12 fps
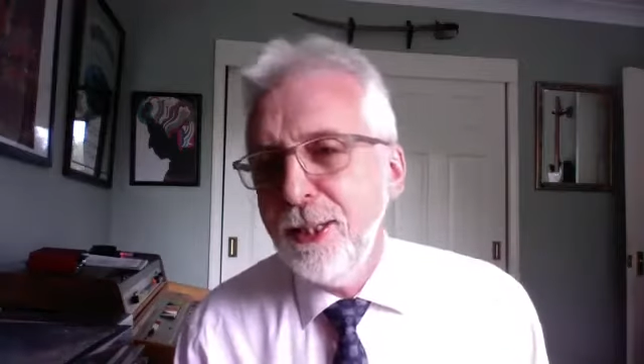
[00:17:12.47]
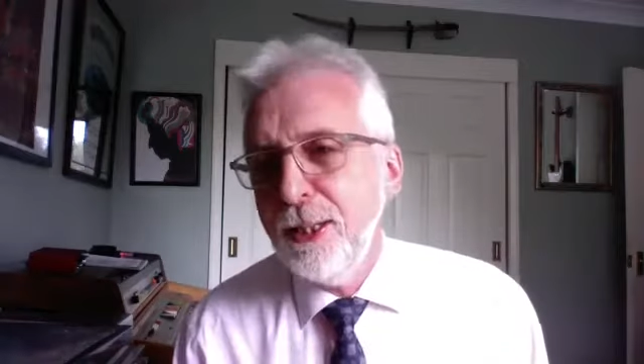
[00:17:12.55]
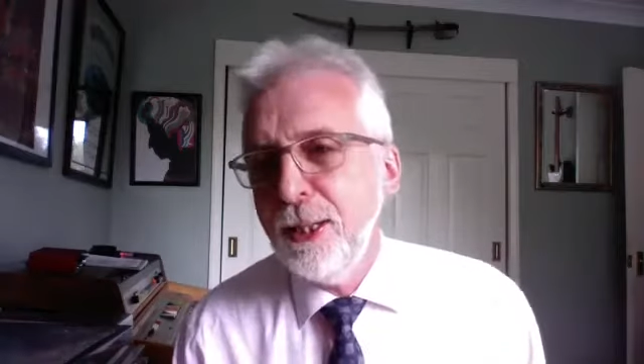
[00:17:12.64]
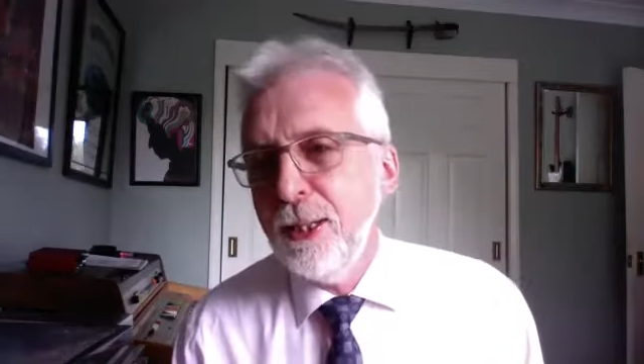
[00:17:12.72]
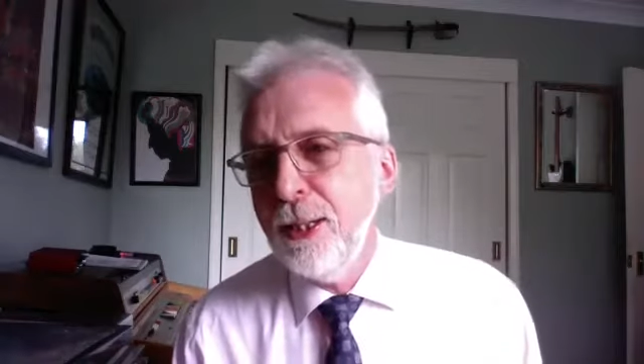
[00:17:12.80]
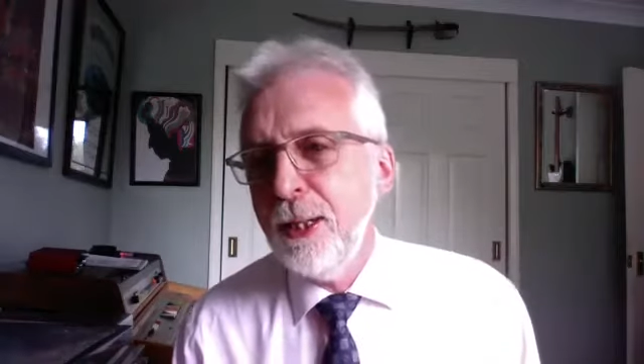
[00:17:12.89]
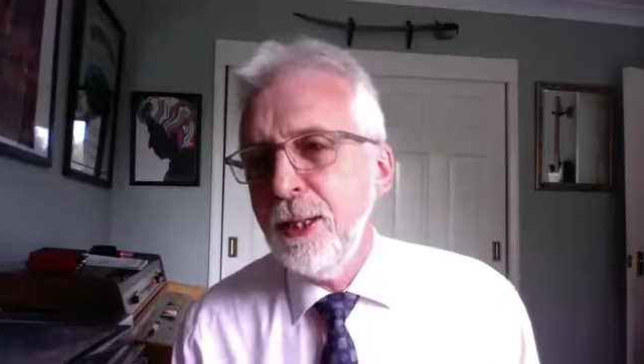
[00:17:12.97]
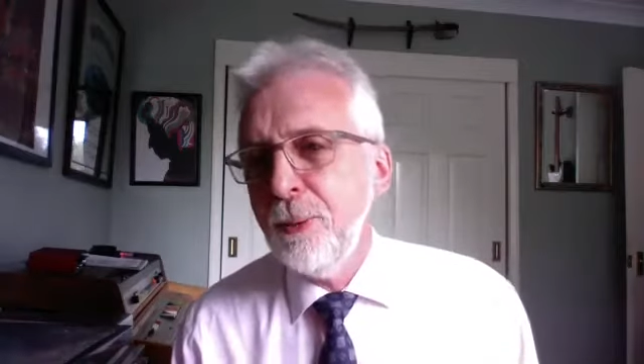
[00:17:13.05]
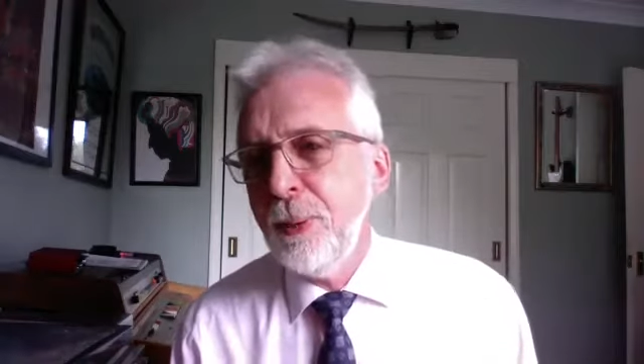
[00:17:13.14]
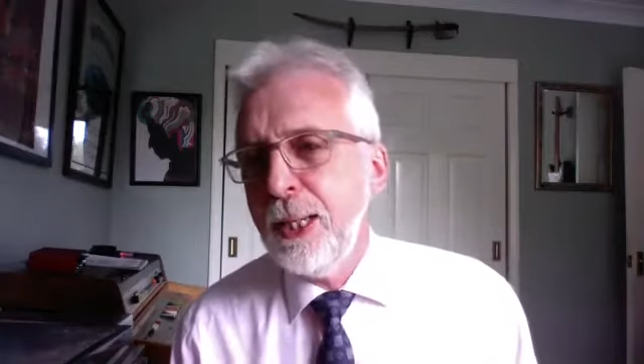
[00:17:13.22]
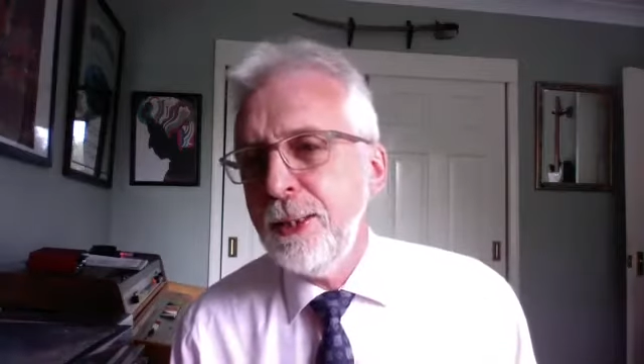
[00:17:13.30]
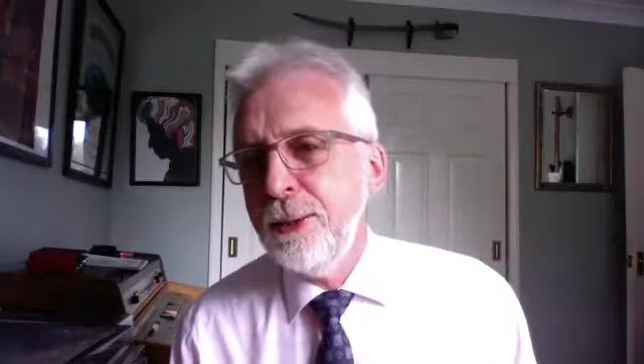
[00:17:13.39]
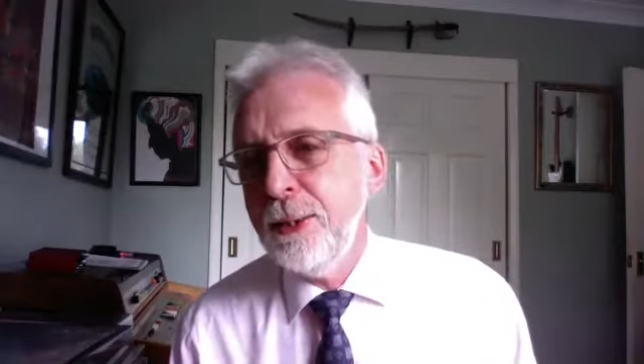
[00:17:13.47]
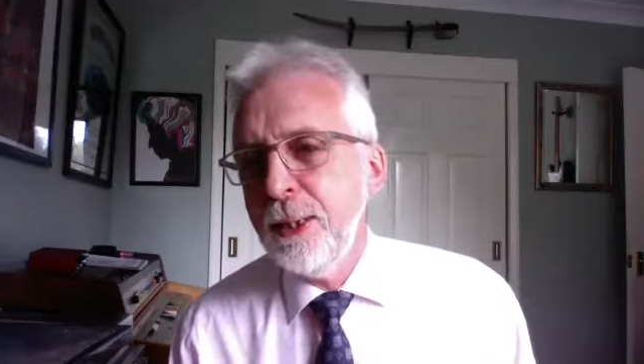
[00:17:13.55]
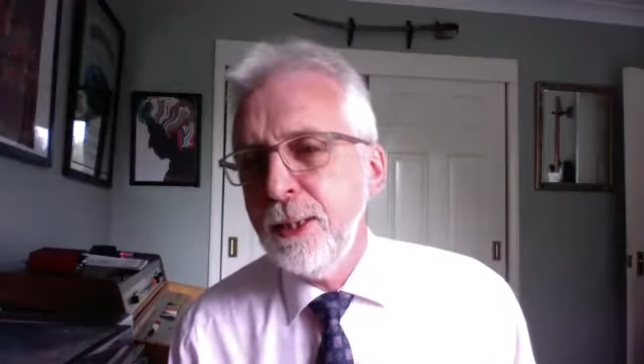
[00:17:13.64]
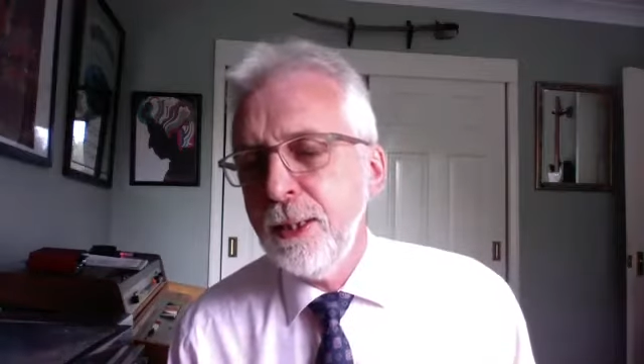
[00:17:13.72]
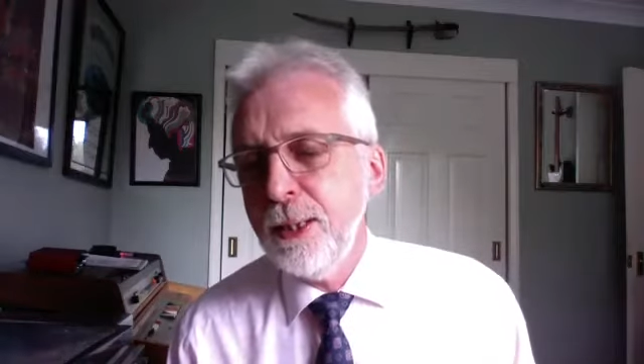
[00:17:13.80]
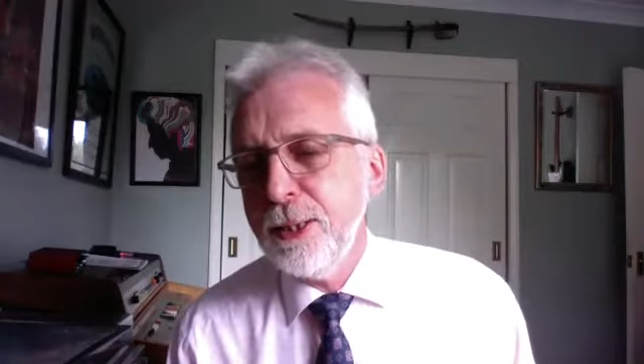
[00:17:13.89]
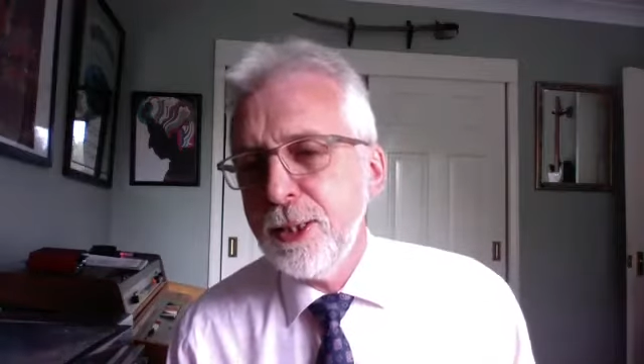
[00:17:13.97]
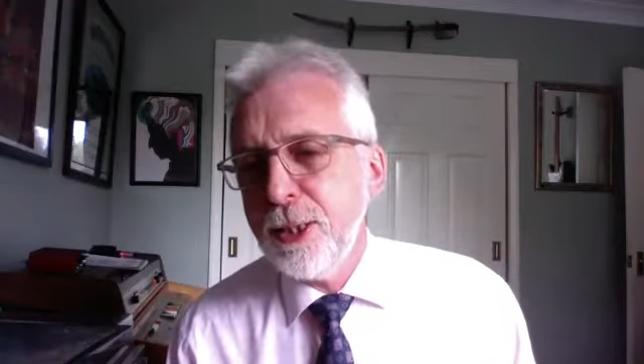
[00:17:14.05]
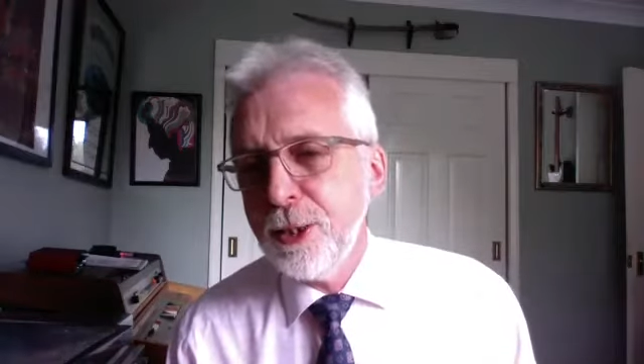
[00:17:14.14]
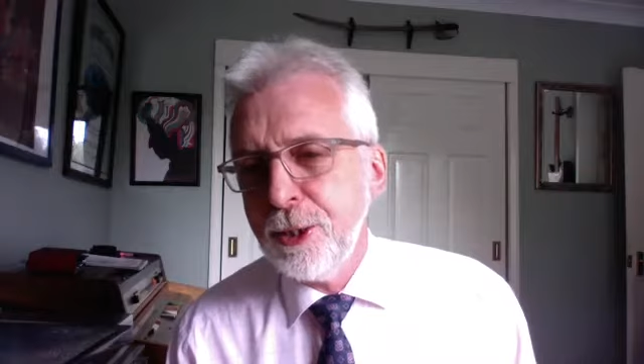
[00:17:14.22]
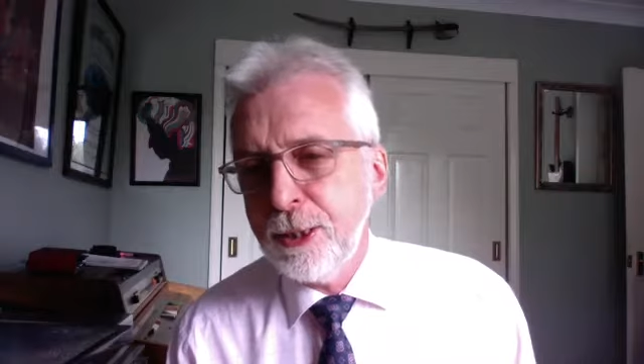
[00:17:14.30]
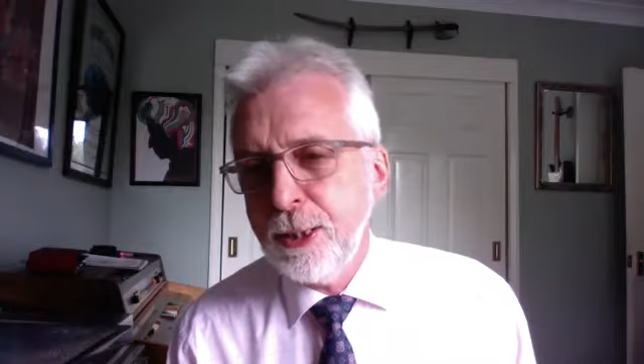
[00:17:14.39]
When
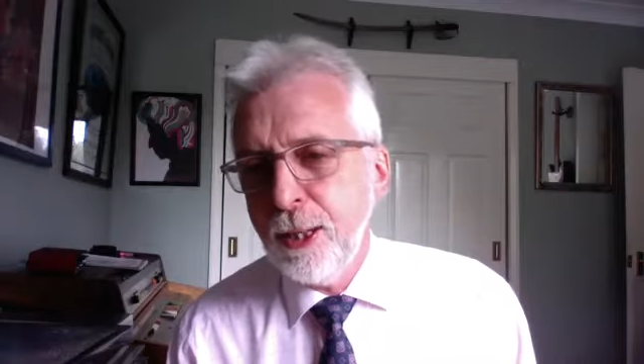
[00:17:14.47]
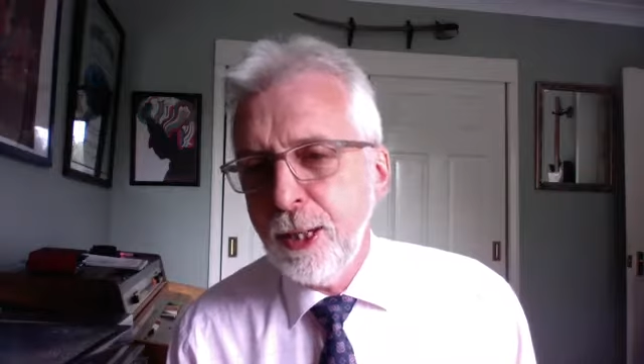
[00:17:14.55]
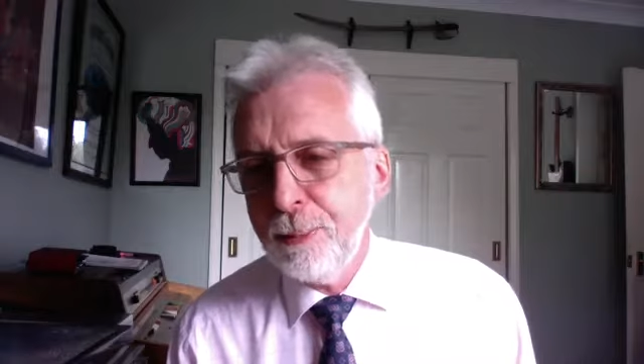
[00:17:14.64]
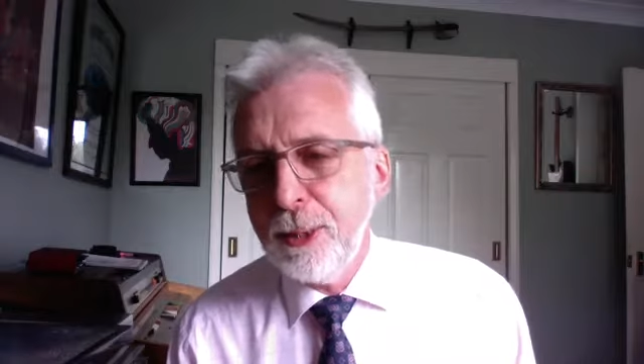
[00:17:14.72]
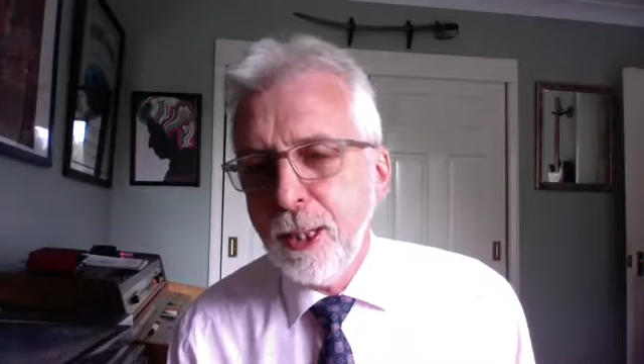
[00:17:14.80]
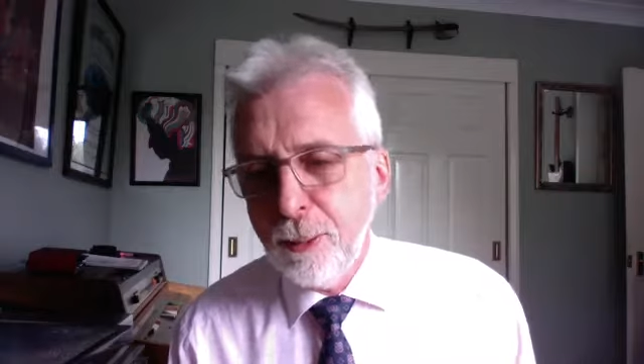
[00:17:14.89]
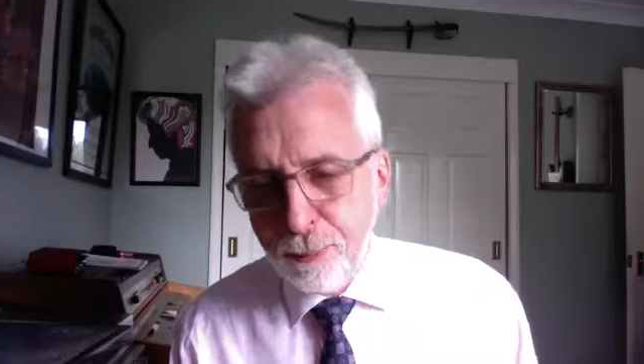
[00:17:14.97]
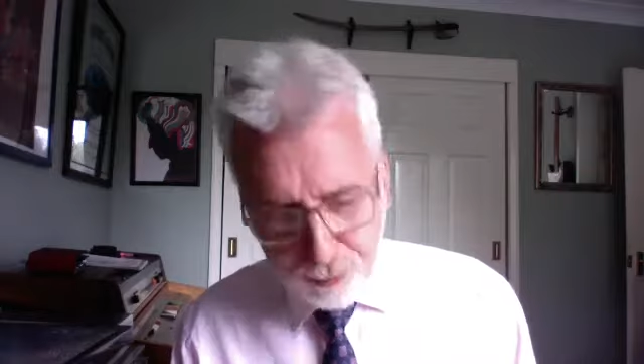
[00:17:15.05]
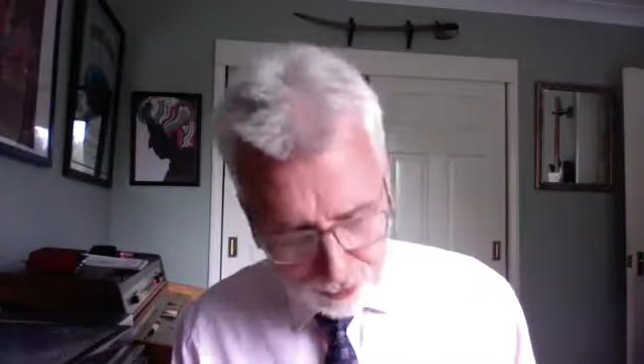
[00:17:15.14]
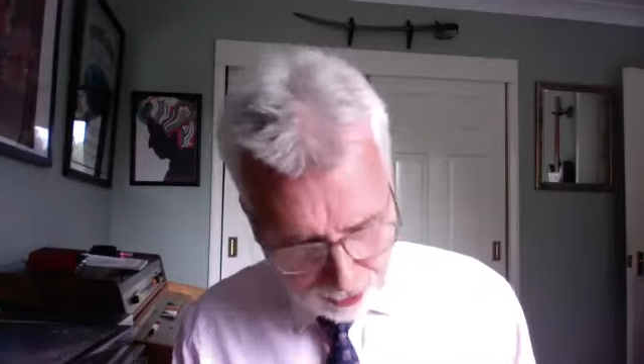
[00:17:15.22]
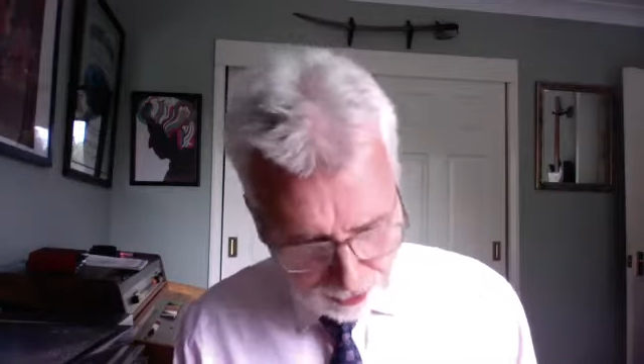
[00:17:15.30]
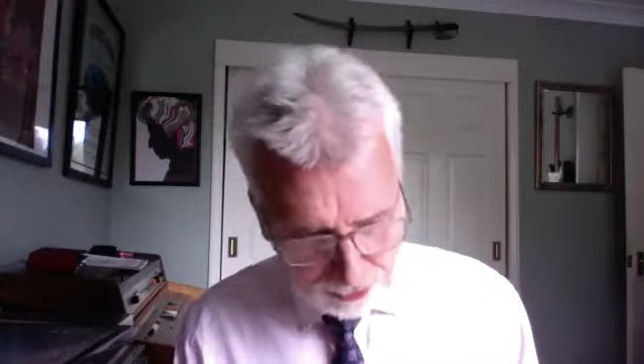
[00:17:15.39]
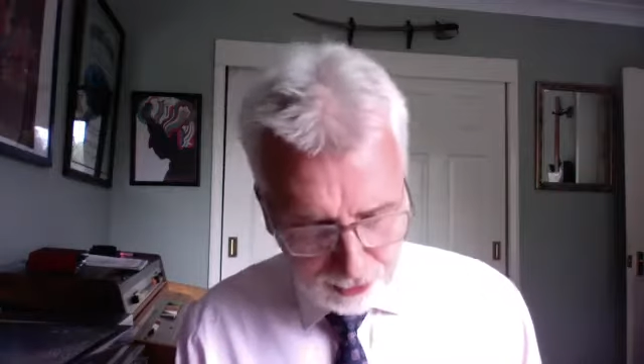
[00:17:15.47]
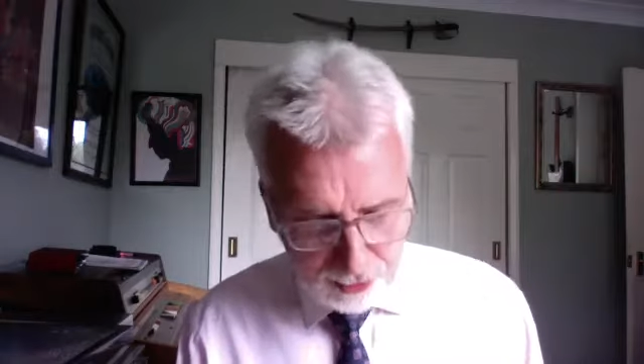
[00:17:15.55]
such a time comes